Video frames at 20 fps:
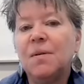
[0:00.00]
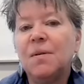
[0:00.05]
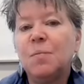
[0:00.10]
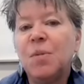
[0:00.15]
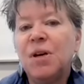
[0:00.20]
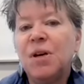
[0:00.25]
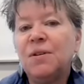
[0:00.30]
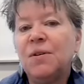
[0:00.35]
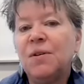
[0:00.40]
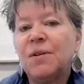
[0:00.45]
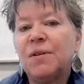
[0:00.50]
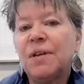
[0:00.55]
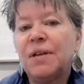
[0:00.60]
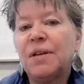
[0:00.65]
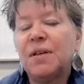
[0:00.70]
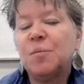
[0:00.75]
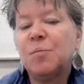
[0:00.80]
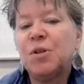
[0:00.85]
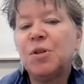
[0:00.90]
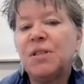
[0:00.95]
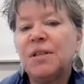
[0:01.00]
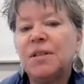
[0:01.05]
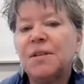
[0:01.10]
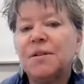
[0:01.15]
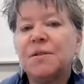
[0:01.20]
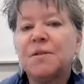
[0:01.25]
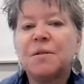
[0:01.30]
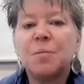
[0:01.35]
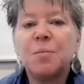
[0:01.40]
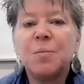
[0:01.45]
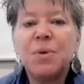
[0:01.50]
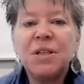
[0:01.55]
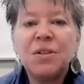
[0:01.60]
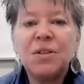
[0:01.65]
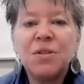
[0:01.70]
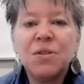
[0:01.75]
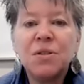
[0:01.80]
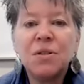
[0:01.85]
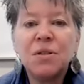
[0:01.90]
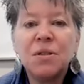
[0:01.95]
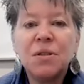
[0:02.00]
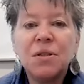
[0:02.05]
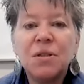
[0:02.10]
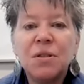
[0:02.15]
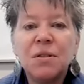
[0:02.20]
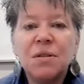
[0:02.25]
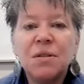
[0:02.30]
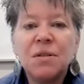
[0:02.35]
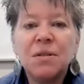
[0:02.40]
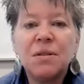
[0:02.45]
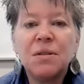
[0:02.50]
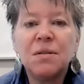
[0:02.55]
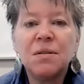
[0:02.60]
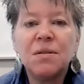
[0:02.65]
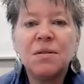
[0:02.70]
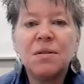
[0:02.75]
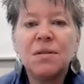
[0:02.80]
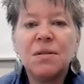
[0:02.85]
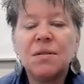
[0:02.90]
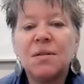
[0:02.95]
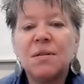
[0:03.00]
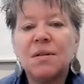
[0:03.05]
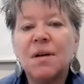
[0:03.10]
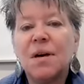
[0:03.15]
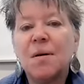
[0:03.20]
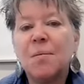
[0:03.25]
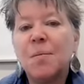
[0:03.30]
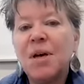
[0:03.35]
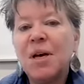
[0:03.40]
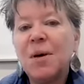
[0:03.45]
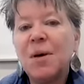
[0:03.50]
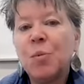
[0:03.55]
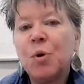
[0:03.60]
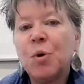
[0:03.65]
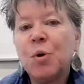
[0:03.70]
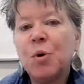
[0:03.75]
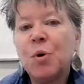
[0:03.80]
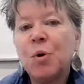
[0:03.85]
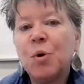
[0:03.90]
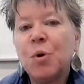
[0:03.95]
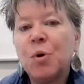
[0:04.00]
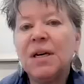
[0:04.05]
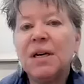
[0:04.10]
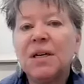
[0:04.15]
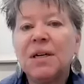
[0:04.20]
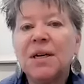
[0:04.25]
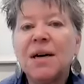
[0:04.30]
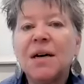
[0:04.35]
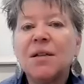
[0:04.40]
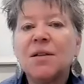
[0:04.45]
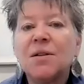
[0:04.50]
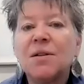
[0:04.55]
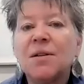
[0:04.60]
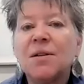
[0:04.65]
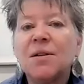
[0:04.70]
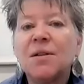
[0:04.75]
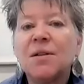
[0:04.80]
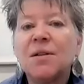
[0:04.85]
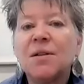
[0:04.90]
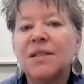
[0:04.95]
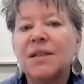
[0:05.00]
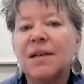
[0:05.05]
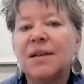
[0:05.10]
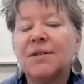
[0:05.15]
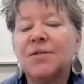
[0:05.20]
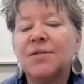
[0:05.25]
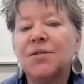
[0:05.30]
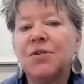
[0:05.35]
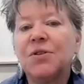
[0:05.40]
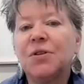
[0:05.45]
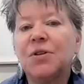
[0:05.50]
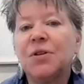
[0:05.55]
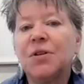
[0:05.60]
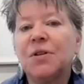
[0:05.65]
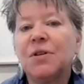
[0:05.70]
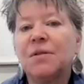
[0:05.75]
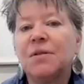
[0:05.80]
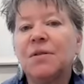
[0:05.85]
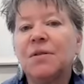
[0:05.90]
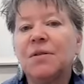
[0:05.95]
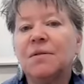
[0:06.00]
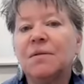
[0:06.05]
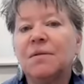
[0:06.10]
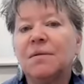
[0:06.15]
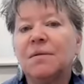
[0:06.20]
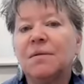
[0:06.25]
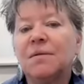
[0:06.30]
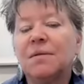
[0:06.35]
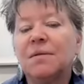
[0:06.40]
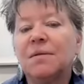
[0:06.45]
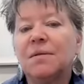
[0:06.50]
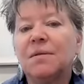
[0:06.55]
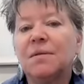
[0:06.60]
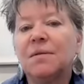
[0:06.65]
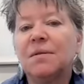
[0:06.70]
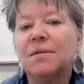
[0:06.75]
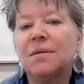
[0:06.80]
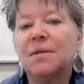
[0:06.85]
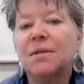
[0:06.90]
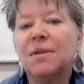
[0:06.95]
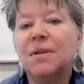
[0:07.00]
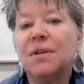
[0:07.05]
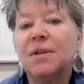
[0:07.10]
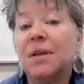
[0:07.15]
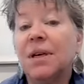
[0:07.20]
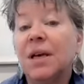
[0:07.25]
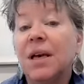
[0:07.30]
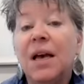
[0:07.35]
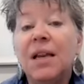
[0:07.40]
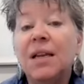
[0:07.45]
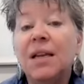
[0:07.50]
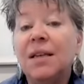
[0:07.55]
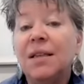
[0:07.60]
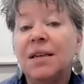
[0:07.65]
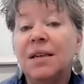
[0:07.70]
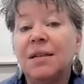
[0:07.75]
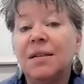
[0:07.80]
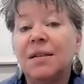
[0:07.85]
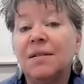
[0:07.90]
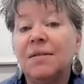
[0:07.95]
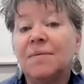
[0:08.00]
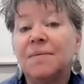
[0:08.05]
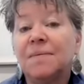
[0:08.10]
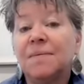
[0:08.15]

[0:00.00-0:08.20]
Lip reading: It might look like a particular picture, a memory, a color, a texture, anything.